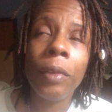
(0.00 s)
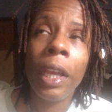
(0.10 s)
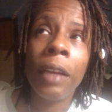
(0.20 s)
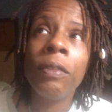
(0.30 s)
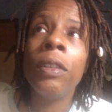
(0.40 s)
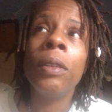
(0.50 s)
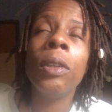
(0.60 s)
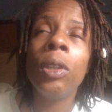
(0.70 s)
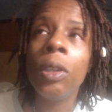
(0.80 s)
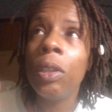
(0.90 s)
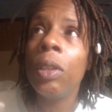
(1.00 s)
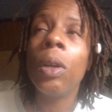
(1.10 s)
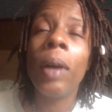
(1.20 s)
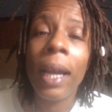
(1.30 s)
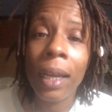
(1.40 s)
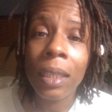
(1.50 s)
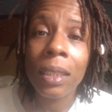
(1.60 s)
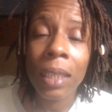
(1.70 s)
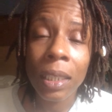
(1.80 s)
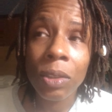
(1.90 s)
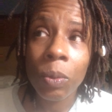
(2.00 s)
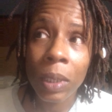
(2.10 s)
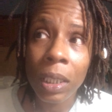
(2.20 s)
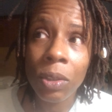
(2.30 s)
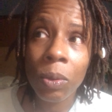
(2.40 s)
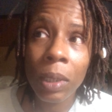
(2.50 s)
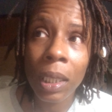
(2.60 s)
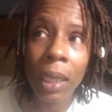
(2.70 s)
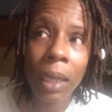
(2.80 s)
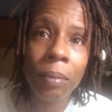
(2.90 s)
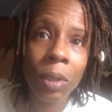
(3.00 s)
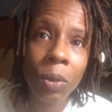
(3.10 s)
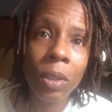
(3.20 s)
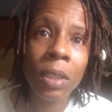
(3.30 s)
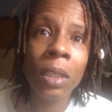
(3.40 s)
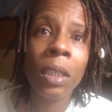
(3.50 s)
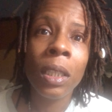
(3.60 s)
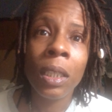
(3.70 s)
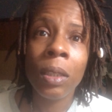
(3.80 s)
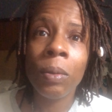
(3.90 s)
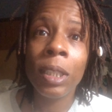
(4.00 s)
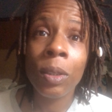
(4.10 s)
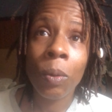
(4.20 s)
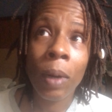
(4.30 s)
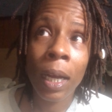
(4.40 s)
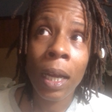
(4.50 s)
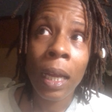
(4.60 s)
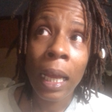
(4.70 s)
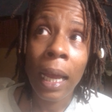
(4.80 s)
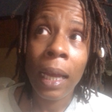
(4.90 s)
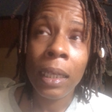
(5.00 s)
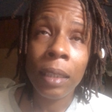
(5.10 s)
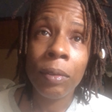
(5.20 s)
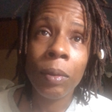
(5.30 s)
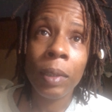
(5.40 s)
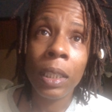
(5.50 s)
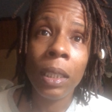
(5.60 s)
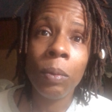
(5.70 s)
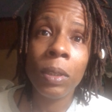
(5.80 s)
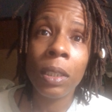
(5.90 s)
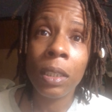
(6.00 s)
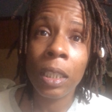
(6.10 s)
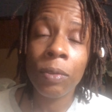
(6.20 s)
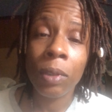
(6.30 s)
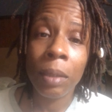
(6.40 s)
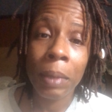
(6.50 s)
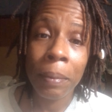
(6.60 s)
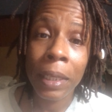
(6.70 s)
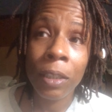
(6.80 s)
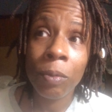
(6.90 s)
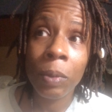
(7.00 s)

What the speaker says: After, hindsight 2020, I'm noticing the reason why I never really was successful in my marriage,